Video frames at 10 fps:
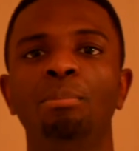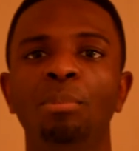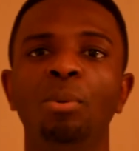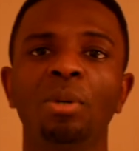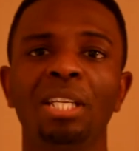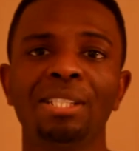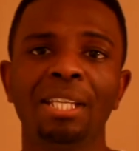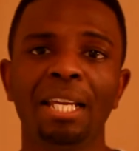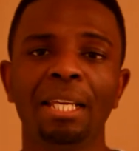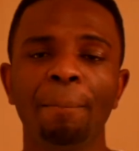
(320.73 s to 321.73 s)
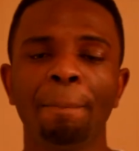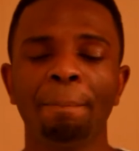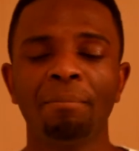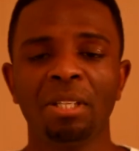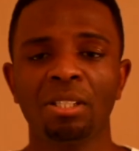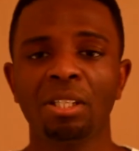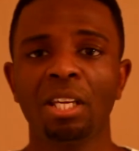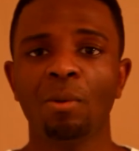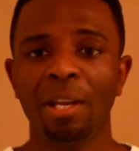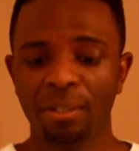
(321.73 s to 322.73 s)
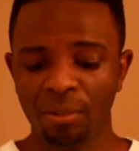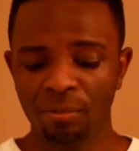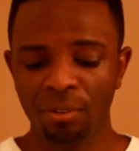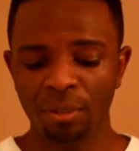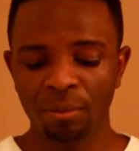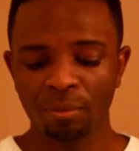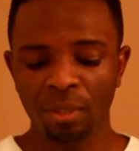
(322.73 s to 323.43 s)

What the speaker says: pork inside it, so they're quite good for you.